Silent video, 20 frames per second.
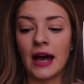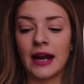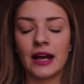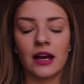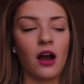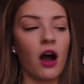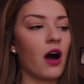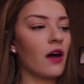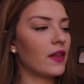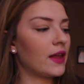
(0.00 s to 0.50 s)
And I
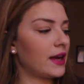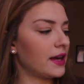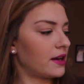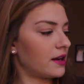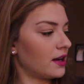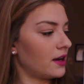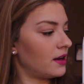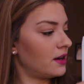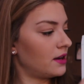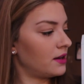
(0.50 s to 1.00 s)
got
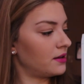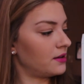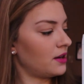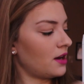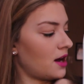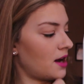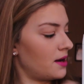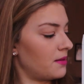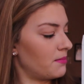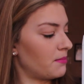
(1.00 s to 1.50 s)
like
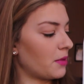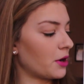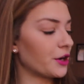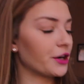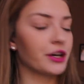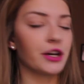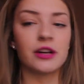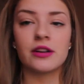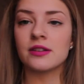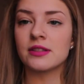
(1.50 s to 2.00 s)

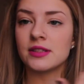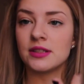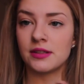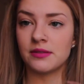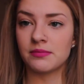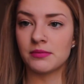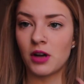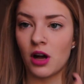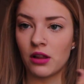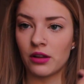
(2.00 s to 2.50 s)
markers
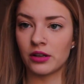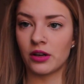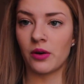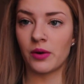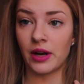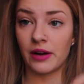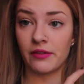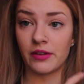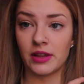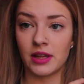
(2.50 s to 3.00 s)
to color
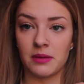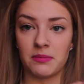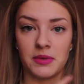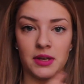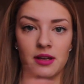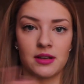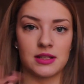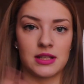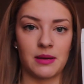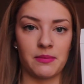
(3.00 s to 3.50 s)
code everything
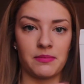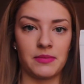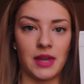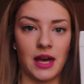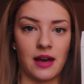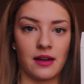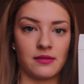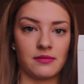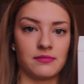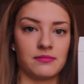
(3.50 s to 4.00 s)
because I'm
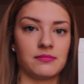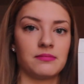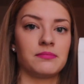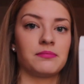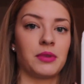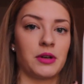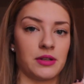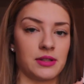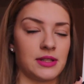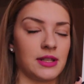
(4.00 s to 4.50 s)
that
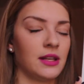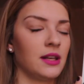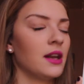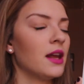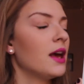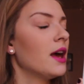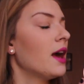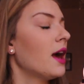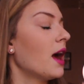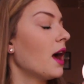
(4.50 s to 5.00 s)
person.
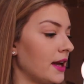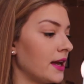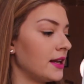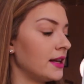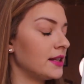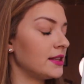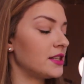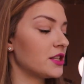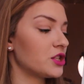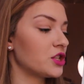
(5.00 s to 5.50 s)
In
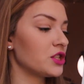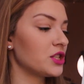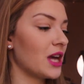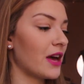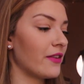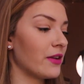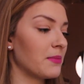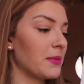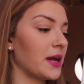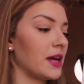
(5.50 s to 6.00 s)
addition to
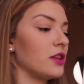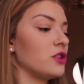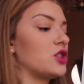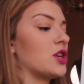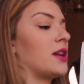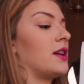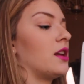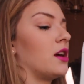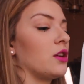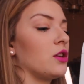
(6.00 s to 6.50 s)
having my
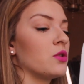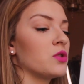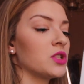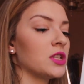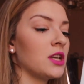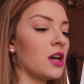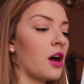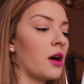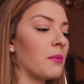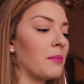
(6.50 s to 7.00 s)
agenda,
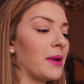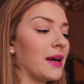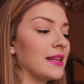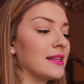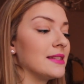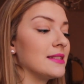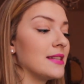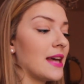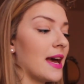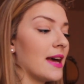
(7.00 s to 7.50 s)
usually on my
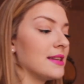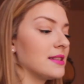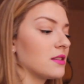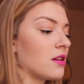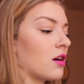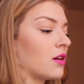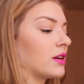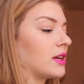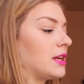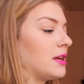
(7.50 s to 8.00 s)
desk,
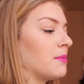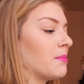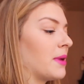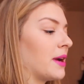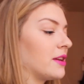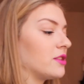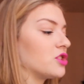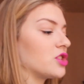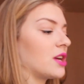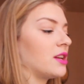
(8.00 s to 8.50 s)
I'll keep my
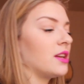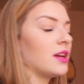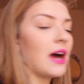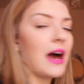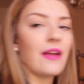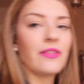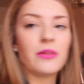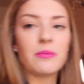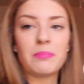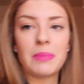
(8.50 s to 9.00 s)

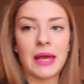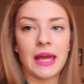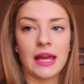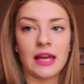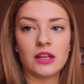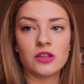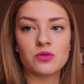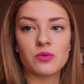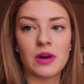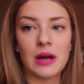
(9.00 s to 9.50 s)
agenda at the
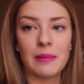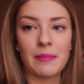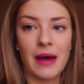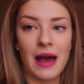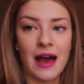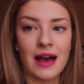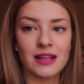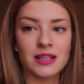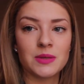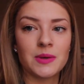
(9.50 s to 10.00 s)
page where I'm
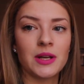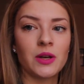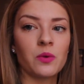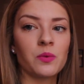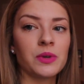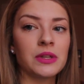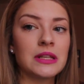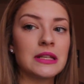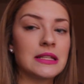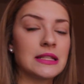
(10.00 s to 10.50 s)
at, so I
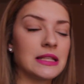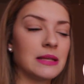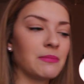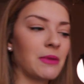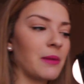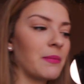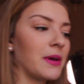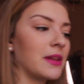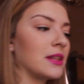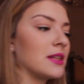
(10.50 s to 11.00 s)
don't really see
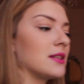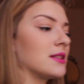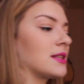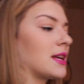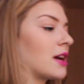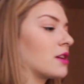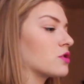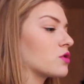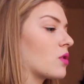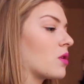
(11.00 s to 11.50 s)
my monthly
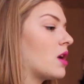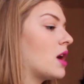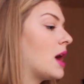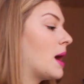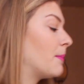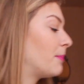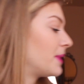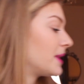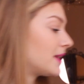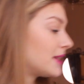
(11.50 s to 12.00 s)
schedule.
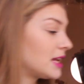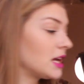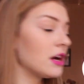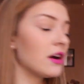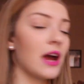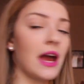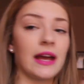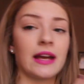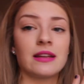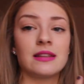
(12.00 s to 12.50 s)
But
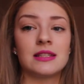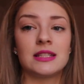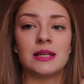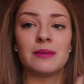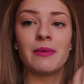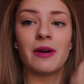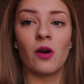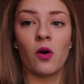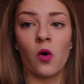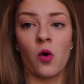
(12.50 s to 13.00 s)
here, I can see
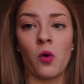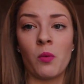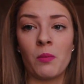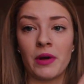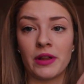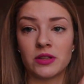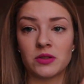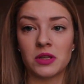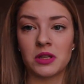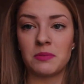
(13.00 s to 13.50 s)
my whole
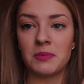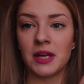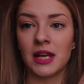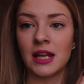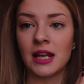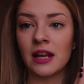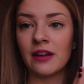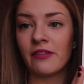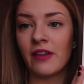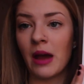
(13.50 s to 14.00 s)
month. So at the
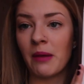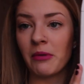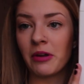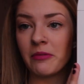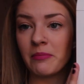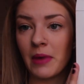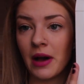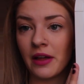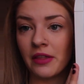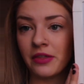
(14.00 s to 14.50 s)
beginning of every
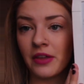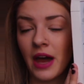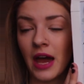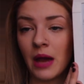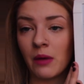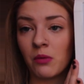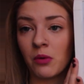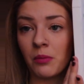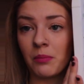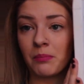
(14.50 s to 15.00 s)
month,
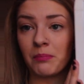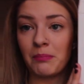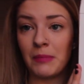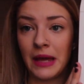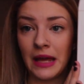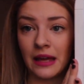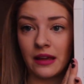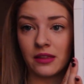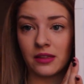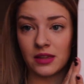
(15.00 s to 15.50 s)
I will
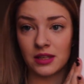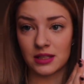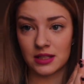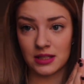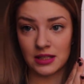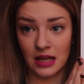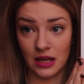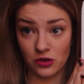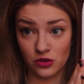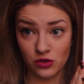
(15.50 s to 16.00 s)
make this
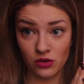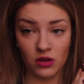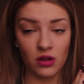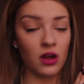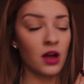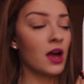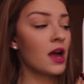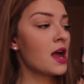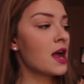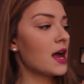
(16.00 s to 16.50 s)

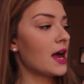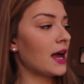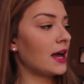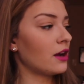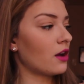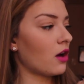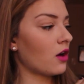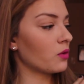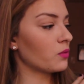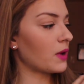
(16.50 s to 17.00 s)
schedule,
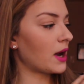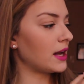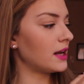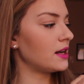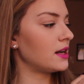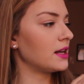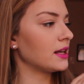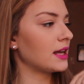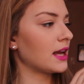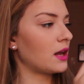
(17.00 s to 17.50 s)
and I'll write
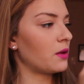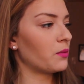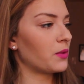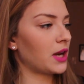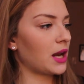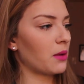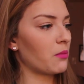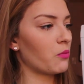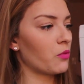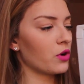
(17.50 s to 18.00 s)
in again
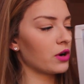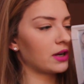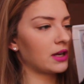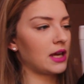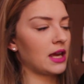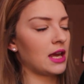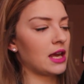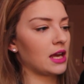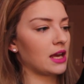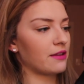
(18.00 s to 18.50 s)
when I'm
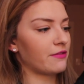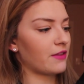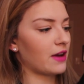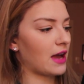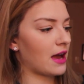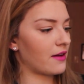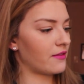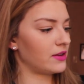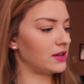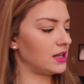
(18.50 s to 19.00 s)
working, if I
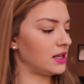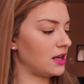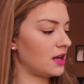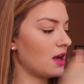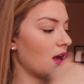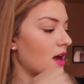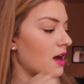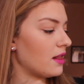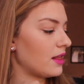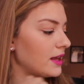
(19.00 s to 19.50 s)
have any
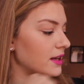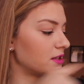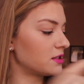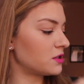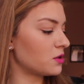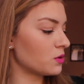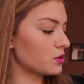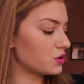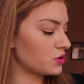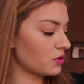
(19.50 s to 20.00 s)
like
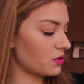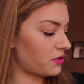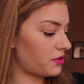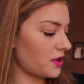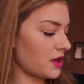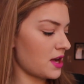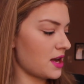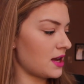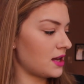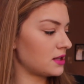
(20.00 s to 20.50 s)
social
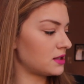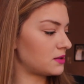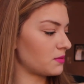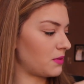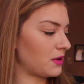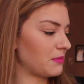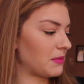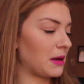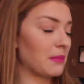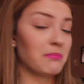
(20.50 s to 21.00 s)
things,
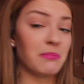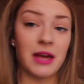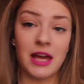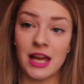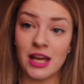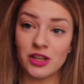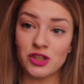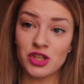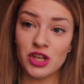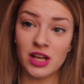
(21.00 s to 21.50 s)
when my
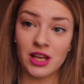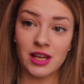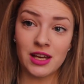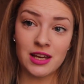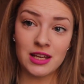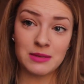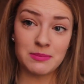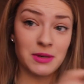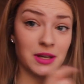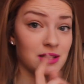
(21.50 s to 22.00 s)
paycheck
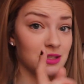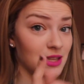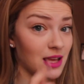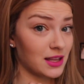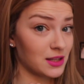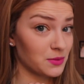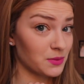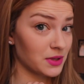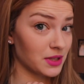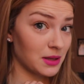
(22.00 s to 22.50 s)
is, because
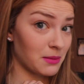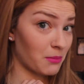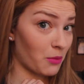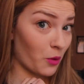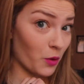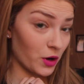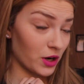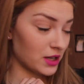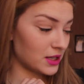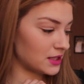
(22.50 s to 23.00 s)
that's really
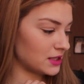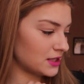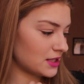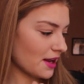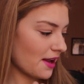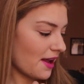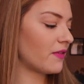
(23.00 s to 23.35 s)
important.